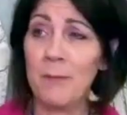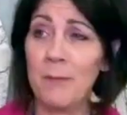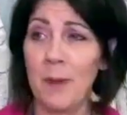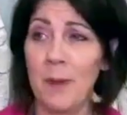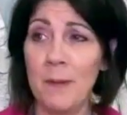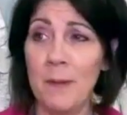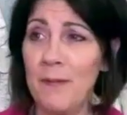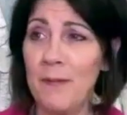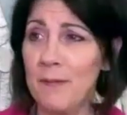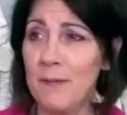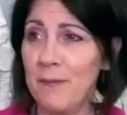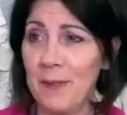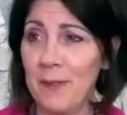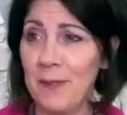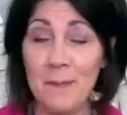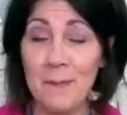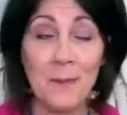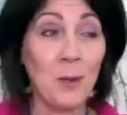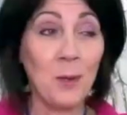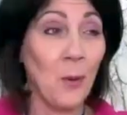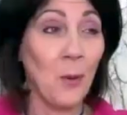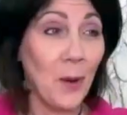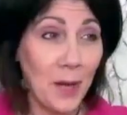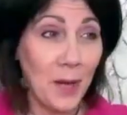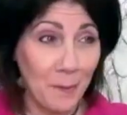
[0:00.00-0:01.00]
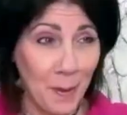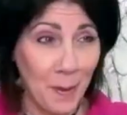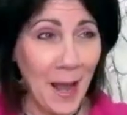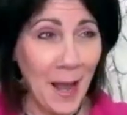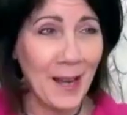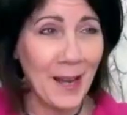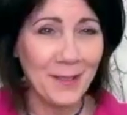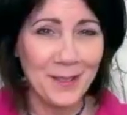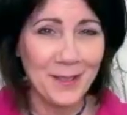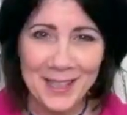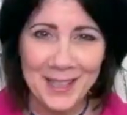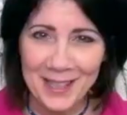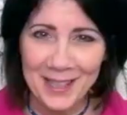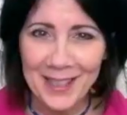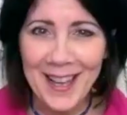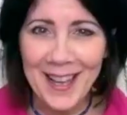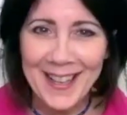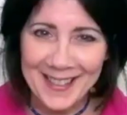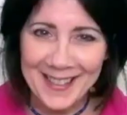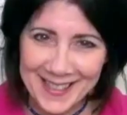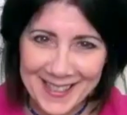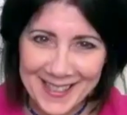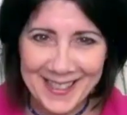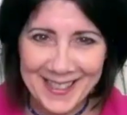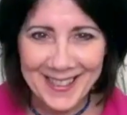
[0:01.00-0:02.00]
I'm, 20 pounds
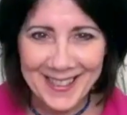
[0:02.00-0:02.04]
less.